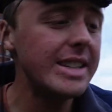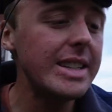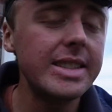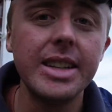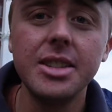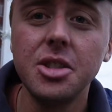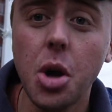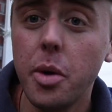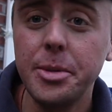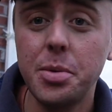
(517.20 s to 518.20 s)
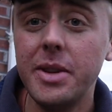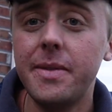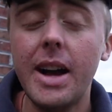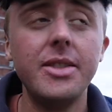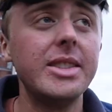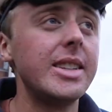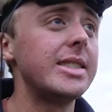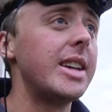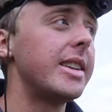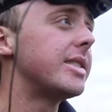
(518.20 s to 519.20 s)
decent going between 5 and
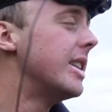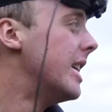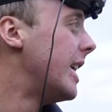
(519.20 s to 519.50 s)
6S.